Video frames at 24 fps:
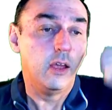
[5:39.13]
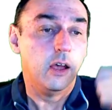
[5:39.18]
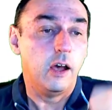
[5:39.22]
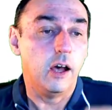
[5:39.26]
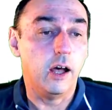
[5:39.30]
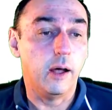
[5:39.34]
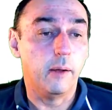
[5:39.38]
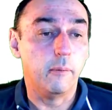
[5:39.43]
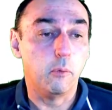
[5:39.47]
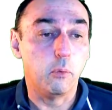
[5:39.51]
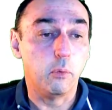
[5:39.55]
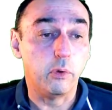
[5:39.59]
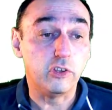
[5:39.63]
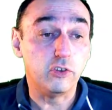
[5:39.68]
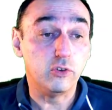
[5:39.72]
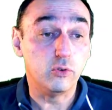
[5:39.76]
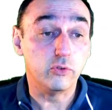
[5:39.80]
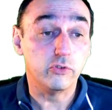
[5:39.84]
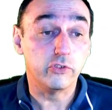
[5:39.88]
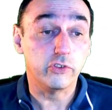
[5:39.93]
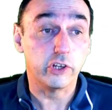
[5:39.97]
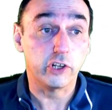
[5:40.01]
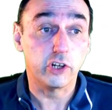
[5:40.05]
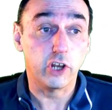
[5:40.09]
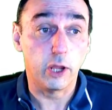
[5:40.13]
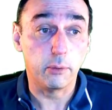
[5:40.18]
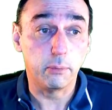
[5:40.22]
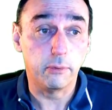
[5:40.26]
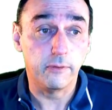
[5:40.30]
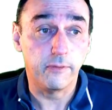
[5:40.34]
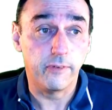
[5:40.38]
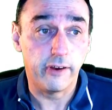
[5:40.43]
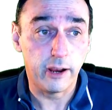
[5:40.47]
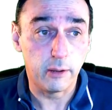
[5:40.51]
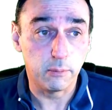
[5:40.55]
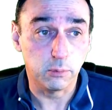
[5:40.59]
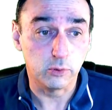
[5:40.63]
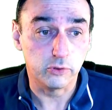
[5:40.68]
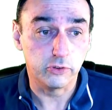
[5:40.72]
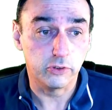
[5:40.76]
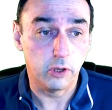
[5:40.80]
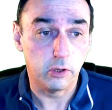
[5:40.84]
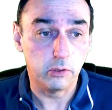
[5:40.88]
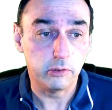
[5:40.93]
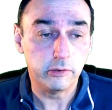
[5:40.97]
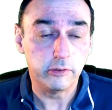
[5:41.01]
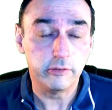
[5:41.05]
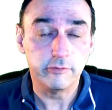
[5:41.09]
Um, we use the global variable
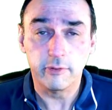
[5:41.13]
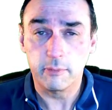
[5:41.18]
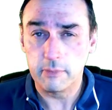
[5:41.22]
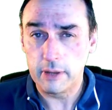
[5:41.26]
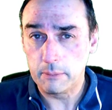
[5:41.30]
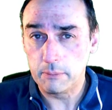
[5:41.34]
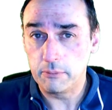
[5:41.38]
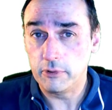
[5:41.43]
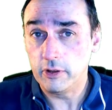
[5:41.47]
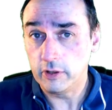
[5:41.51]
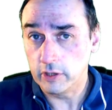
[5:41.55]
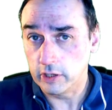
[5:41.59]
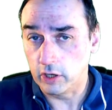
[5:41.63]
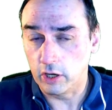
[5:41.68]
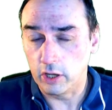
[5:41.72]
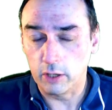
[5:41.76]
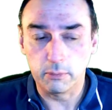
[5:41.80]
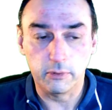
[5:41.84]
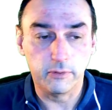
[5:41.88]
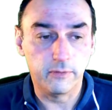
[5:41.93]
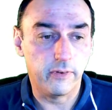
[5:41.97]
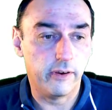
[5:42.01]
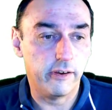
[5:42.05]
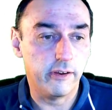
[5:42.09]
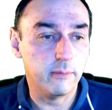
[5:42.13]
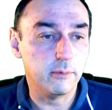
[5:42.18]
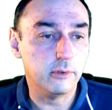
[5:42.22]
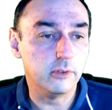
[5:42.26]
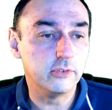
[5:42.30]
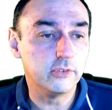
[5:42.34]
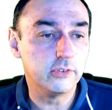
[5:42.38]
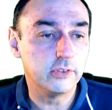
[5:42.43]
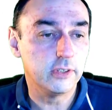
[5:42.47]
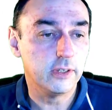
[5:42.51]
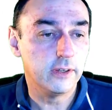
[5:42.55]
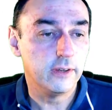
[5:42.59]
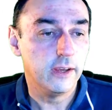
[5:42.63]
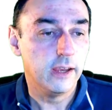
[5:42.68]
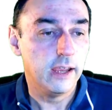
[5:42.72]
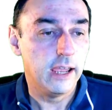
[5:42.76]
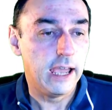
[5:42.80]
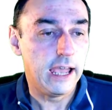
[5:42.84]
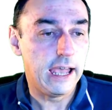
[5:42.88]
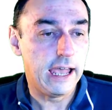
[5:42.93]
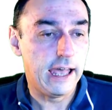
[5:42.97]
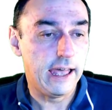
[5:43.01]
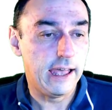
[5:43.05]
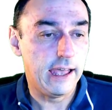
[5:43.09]
total, remember, global variables.
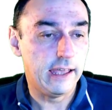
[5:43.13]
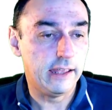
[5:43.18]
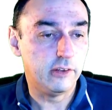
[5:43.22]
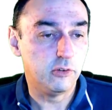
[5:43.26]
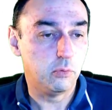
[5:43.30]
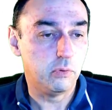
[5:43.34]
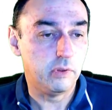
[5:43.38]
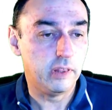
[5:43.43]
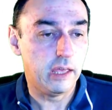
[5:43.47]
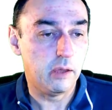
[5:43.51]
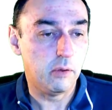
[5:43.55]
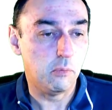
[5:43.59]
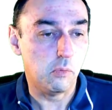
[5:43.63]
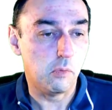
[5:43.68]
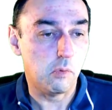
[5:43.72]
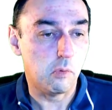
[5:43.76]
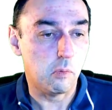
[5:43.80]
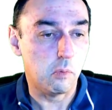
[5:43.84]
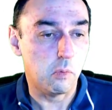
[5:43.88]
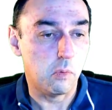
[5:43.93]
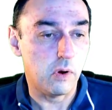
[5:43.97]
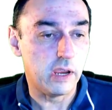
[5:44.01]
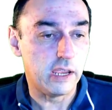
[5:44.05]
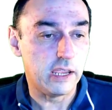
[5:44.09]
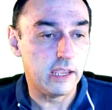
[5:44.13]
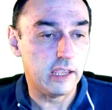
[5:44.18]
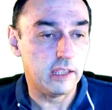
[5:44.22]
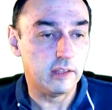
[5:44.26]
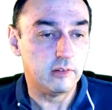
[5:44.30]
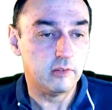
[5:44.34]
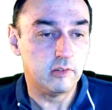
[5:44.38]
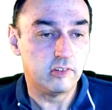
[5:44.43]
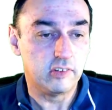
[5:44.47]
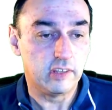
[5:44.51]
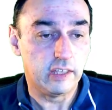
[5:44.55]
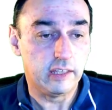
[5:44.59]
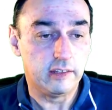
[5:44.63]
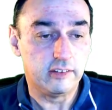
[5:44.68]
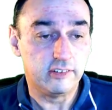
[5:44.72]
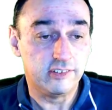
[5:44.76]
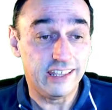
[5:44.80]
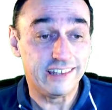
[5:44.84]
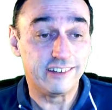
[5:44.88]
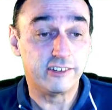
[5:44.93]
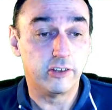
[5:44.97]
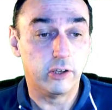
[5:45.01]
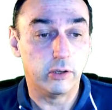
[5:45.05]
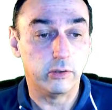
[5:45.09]
And we then we set
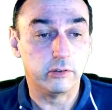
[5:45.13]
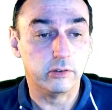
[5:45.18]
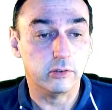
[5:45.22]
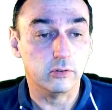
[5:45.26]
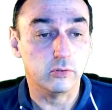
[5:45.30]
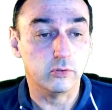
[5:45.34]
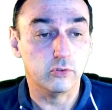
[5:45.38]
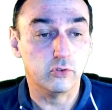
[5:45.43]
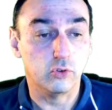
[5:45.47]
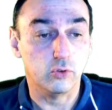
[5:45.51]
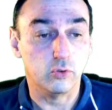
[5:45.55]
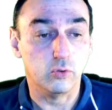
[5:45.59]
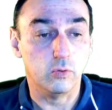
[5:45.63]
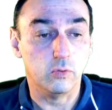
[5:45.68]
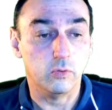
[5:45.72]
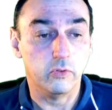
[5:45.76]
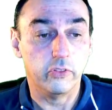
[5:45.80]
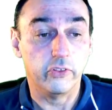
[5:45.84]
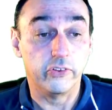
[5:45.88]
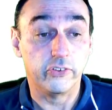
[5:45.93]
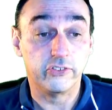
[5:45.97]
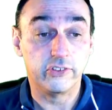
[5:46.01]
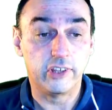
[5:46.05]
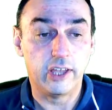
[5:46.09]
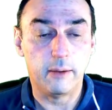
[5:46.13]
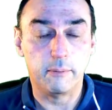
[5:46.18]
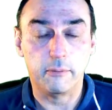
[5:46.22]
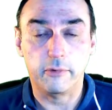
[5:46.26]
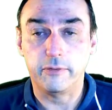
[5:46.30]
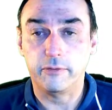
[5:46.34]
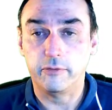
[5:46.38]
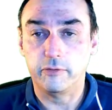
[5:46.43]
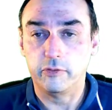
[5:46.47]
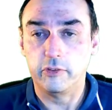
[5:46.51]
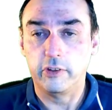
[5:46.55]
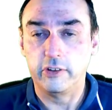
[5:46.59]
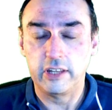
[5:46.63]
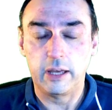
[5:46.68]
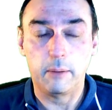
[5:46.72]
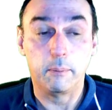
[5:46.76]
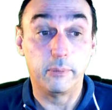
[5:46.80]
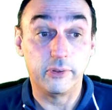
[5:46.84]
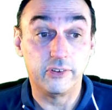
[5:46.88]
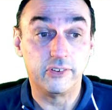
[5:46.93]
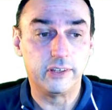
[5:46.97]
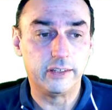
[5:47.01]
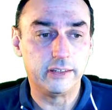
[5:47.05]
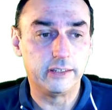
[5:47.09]
set total to the sum of the
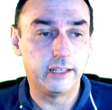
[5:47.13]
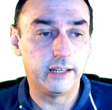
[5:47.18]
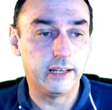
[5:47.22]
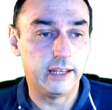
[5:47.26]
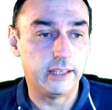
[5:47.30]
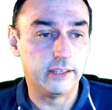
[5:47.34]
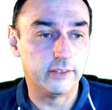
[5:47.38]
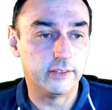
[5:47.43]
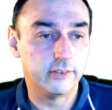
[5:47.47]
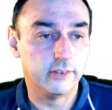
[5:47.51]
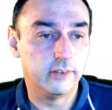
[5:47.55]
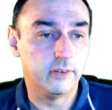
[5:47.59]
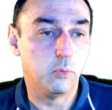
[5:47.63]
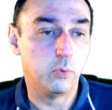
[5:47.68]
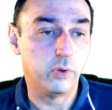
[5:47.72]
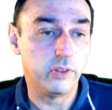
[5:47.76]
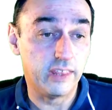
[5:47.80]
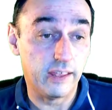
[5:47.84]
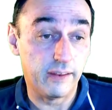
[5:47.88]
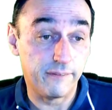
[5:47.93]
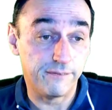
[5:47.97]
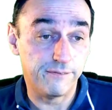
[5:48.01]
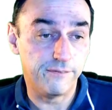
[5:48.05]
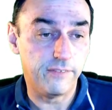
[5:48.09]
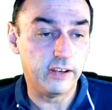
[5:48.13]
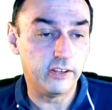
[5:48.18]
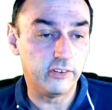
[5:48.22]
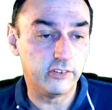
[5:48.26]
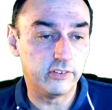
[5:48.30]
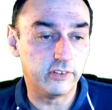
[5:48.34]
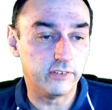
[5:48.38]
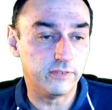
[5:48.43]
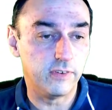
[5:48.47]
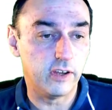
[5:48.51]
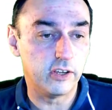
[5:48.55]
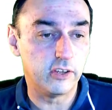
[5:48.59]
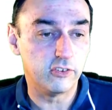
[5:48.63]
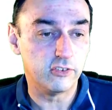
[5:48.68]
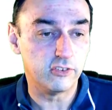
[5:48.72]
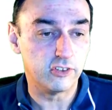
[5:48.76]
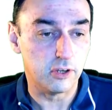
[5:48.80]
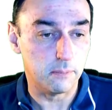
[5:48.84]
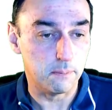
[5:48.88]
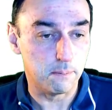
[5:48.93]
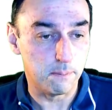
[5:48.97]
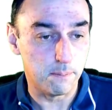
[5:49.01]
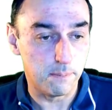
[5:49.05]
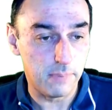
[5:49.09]
numbers in the list. We then finish this function,
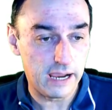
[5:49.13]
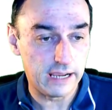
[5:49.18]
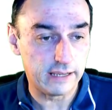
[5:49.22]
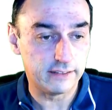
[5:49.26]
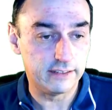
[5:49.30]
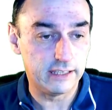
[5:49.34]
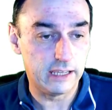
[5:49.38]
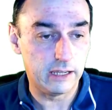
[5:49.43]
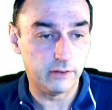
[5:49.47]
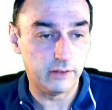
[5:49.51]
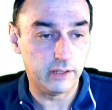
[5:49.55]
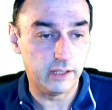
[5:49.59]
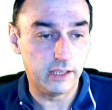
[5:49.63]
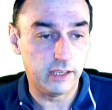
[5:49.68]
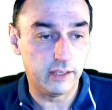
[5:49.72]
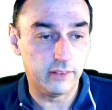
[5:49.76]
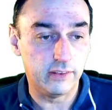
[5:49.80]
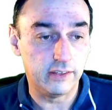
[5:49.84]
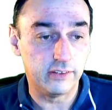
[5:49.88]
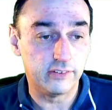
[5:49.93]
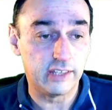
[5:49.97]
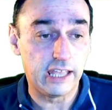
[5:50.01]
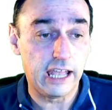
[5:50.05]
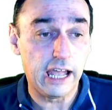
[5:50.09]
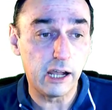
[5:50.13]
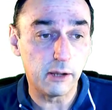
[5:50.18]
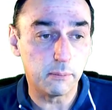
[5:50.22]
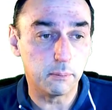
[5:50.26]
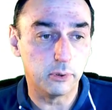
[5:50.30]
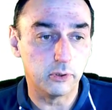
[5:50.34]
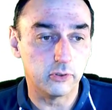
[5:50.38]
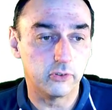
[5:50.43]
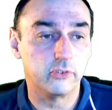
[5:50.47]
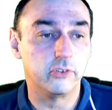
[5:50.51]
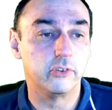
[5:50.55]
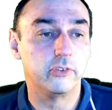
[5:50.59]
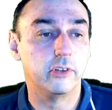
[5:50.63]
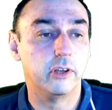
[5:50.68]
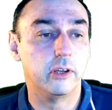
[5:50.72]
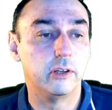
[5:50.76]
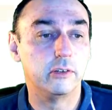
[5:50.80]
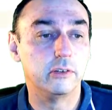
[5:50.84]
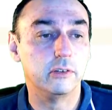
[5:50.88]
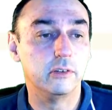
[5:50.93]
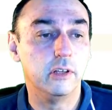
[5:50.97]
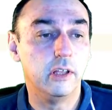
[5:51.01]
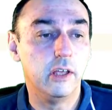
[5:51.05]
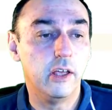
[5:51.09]
come back down here. This outputs the
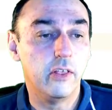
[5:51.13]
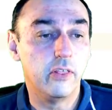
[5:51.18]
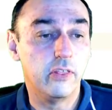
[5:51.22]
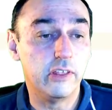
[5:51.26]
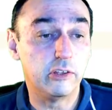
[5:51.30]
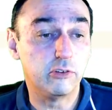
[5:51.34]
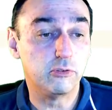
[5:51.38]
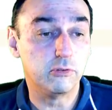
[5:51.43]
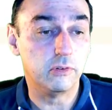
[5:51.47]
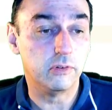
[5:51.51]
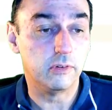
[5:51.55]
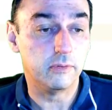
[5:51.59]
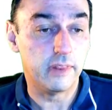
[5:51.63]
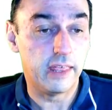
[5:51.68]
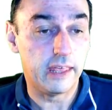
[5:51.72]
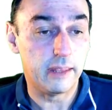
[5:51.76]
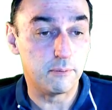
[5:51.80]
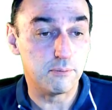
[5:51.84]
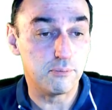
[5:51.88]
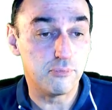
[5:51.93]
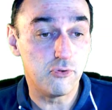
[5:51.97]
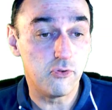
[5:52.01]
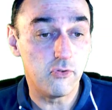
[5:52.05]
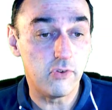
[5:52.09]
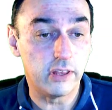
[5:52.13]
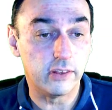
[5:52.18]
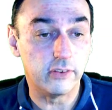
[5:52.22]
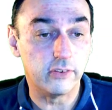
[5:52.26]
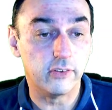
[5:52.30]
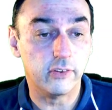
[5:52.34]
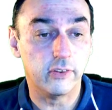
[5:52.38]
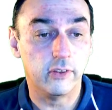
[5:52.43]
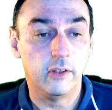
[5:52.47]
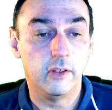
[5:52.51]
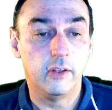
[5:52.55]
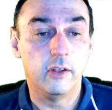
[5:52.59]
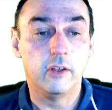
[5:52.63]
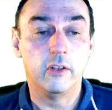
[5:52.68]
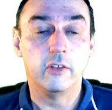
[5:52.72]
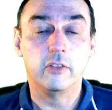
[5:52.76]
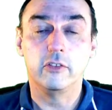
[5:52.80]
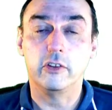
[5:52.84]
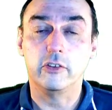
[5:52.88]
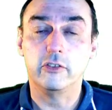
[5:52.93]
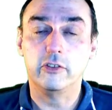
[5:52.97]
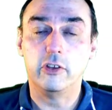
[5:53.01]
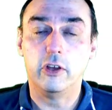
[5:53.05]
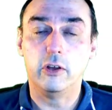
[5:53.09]
total. This will then print
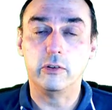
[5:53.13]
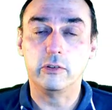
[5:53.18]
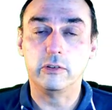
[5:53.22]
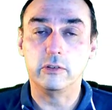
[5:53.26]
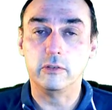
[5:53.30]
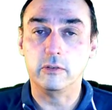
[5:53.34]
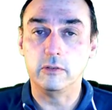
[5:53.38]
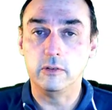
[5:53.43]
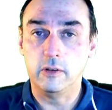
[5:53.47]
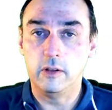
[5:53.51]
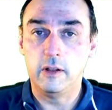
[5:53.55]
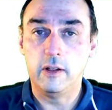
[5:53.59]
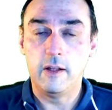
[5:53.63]
the total,